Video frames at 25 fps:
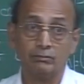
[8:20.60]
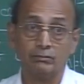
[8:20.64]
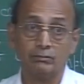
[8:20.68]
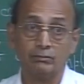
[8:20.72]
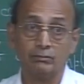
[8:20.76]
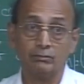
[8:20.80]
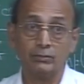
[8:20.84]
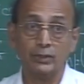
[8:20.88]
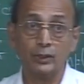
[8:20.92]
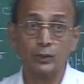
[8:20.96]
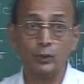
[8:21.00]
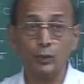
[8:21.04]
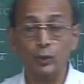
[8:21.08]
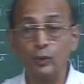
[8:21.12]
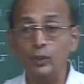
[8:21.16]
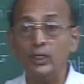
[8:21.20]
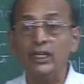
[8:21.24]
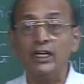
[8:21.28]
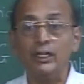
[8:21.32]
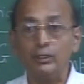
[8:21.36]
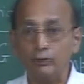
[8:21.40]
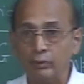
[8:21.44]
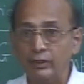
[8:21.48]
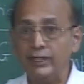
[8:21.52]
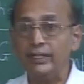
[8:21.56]
but
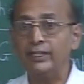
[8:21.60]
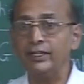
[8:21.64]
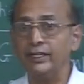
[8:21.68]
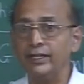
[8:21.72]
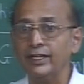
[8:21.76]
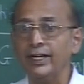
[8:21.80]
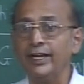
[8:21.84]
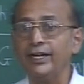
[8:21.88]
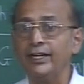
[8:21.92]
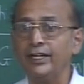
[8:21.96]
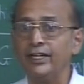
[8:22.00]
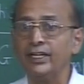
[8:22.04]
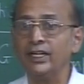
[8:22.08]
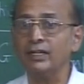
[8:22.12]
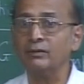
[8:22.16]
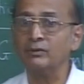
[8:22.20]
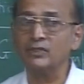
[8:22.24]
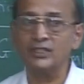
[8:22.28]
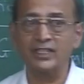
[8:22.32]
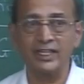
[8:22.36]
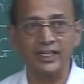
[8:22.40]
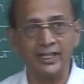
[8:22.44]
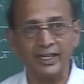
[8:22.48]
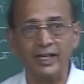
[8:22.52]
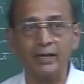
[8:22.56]
only 29 times
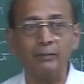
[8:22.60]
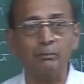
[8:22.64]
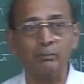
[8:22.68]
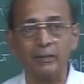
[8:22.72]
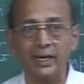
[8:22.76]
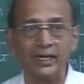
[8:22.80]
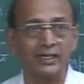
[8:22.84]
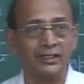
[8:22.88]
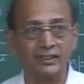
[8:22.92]
I came back.